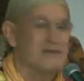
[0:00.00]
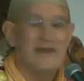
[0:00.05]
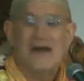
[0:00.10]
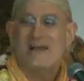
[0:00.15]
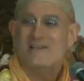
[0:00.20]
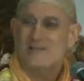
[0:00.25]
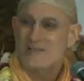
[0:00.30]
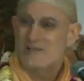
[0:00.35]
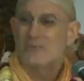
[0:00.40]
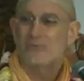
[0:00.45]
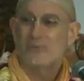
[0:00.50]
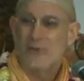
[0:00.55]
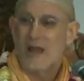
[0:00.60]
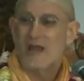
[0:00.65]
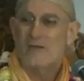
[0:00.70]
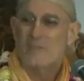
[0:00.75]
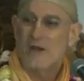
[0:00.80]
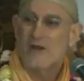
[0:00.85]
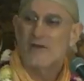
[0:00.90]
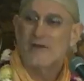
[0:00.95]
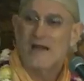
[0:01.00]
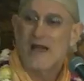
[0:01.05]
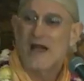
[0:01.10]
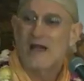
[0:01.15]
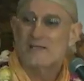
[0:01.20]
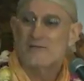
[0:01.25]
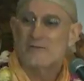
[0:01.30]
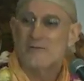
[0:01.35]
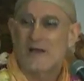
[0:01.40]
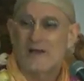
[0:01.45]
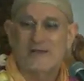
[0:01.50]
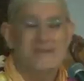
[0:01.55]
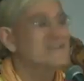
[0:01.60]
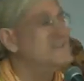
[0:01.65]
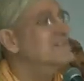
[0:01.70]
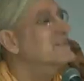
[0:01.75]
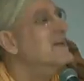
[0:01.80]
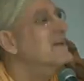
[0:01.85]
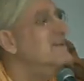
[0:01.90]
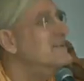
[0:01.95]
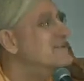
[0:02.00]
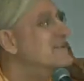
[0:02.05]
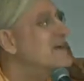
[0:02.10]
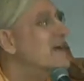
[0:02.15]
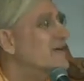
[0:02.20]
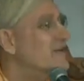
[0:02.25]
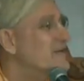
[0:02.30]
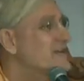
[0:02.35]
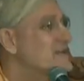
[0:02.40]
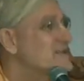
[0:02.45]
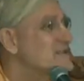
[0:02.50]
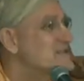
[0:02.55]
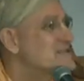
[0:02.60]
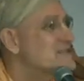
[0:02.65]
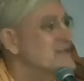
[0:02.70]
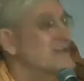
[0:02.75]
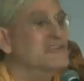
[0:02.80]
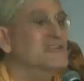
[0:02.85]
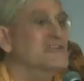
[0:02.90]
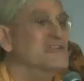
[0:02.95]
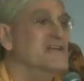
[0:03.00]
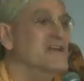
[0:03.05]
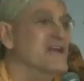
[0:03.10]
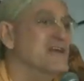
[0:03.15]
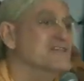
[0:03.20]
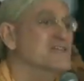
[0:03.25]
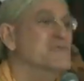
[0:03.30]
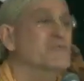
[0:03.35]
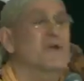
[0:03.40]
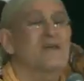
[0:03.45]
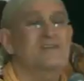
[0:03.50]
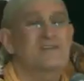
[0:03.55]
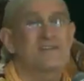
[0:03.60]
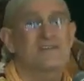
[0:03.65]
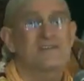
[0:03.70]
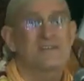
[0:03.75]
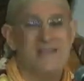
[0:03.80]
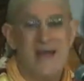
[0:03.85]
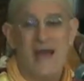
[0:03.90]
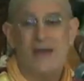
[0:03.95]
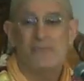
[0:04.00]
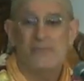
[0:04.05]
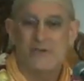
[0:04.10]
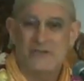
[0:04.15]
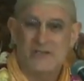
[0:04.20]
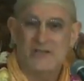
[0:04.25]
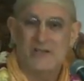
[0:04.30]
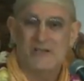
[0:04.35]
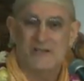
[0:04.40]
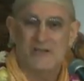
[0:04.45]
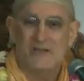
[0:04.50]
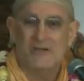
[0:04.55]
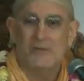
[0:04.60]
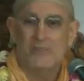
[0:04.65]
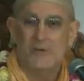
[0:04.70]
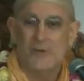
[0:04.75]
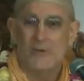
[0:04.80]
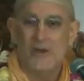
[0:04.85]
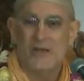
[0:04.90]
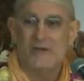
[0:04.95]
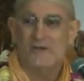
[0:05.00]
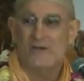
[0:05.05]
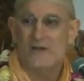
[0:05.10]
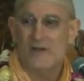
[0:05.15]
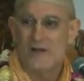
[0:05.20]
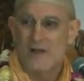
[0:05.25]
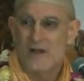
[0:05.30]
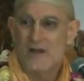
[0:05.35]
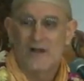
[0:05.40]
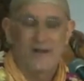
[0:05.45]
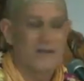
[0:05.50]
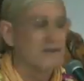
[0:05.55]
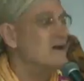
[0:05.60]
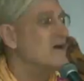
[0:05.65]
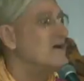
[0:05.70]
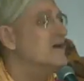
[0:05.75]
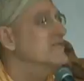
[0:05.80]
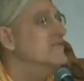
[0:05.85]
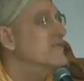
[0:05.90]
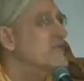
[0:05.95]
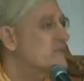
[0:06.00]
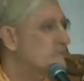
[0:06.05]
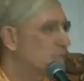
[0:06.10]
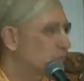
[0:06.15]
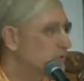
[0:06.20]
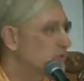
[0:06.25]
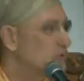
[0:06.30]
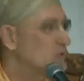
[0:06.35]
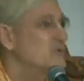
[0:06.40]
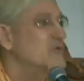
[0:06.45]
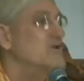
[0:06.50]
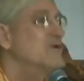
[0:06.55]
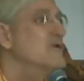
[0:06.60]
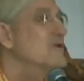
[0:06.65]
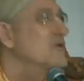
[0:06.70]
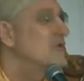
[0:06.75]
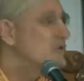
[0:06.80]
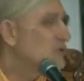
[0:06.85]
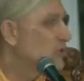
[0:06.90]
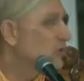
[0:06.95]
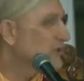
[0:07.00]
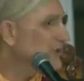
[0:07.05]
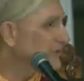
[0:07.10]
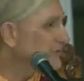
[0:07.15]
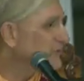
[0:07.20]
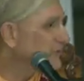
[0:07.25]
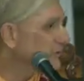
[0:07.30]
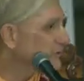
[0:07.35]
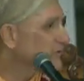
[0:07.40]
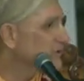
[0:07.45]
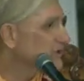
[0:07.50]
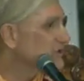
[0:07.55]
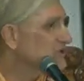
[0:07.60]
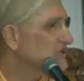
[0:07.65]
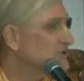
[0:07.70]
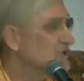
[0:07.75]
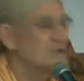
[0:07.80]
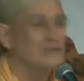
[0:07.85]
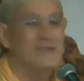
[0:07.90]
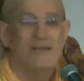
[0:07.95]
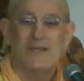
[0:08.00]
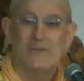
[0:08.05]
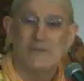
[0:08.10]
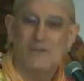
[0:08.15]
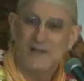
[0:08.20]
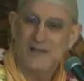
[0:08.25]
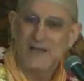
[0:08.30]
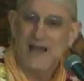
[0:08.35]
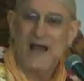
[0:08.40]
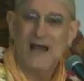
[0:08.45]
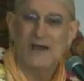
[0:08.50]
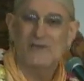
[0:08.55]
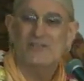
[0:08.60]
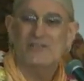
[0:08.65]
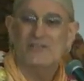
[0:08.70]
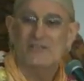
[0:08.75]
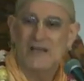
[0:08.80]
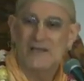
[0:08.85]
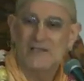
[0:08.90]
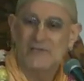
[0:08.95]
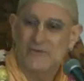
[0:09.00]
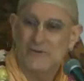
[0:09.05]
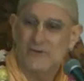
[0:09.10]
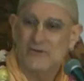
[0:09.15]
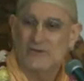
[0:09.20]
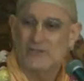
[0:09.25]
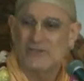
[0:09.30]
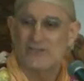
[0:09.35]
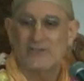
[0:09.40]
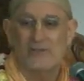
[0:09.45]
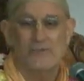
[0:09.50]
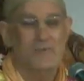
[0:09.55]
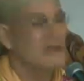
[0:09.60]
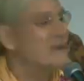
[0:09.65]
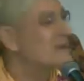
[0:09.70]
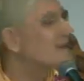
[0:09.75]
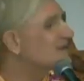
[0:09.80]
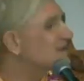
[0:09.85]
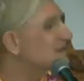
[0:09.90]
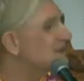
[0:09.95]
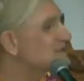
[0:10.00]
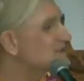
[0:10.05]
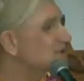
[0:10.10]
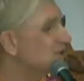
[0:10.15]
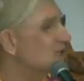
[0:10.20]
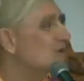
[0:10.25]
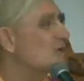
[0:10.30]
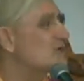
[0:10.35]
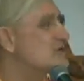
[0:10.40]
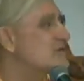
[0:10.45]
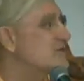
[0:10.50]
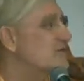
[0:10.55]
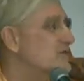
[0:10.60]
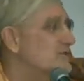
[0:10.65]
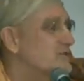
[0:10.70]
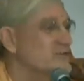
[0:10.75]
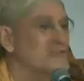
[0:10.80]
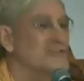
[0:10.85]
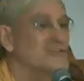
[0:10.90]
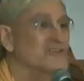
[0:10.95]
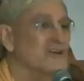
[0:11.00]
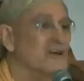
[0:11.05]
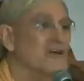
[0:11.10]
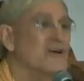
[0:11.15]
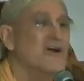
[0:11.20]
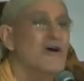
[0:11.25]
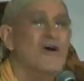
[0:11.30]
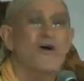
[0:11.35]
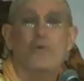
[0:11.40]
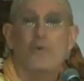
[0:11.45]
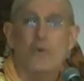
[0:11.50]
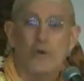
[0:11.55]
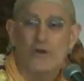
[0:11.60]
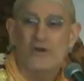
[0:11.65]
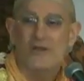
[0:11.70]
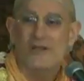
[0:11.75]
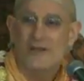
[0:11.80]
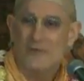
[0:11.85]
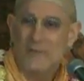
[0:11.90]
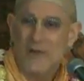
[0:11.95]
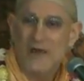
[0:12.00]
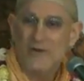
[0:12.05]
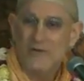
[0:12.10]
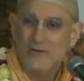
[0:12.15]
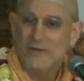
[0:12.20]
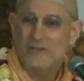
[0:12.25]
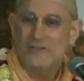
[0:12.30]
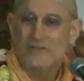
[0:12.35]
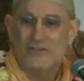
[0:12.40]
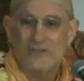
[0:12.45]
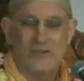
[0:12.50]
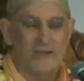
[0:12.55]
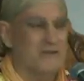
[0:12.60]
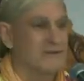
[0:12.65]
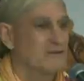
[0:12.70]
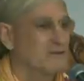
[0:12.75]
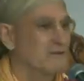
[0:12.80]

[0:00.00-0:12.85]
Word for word: That's the primary aspect. The secondary is she expresses that particular parental love through cooking for Krishna, keeping the house nice for Krishna, making nice clothes for Krishna, worrying about Krishna.